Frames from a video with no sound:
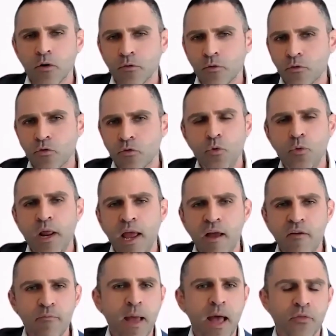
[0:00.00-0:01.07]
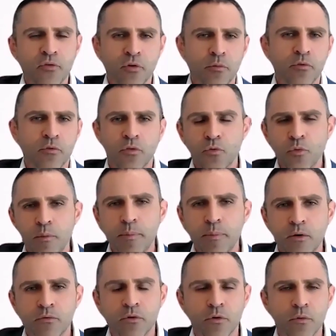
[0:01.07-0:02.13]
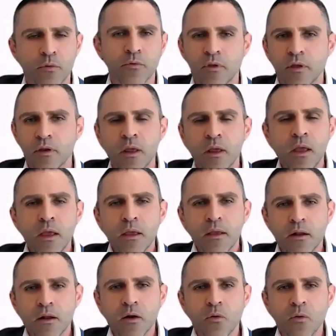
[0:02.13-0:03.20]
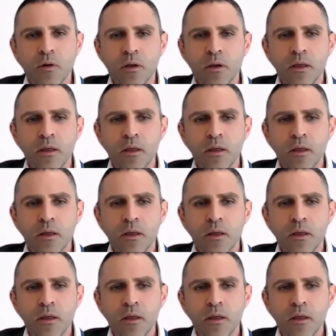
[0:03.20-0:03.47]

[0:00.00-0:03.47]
and there's 2.5 bathrooms and 3 bedrooms, and you know